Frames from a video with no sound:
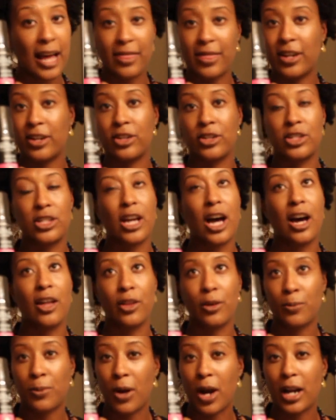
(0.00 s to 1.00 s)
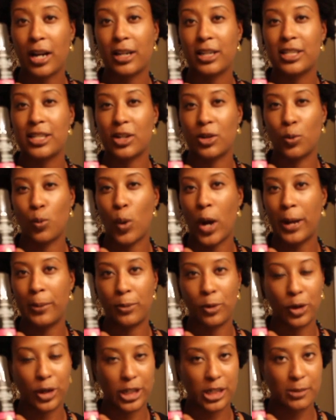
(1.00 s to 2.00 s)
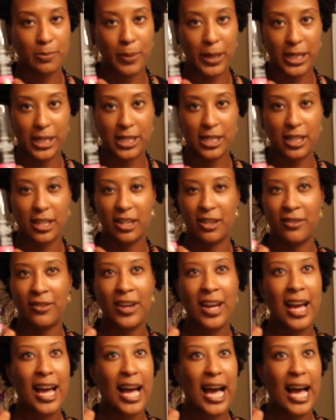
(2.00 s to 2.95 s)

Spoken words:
There's other products that are way more expensive.